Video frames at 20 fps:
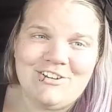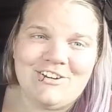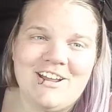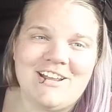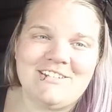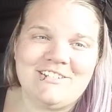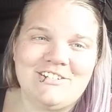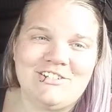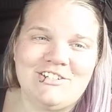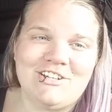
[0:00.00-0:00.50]
your
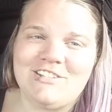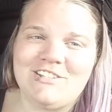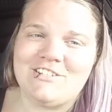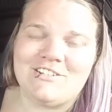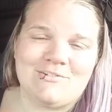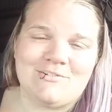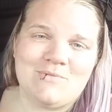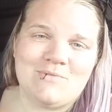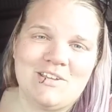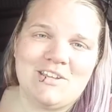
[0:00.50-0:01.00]
guys'
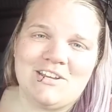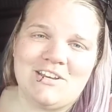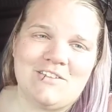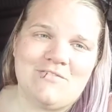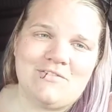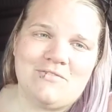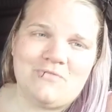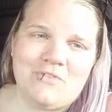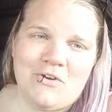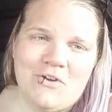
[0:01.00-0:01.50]
suggestions. We can
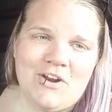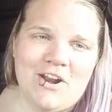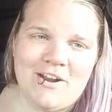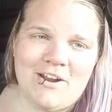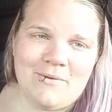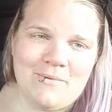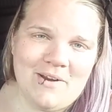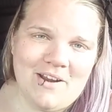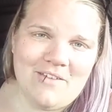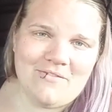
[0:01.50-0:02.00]
even vote on
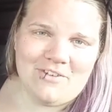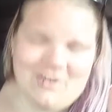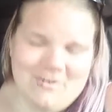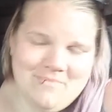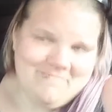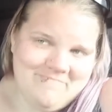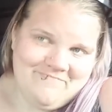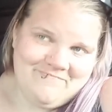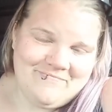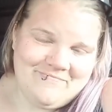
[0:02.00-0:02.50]
it, whatever.
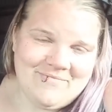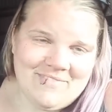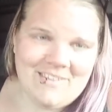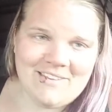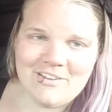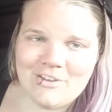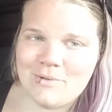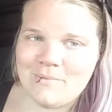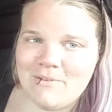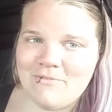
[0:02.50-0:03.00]

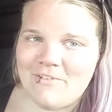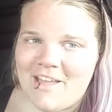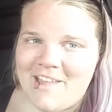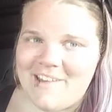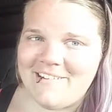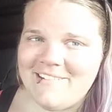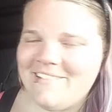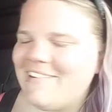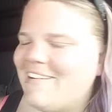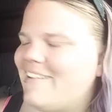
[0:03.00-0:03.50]
Could be
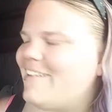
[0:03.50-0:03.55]
fun.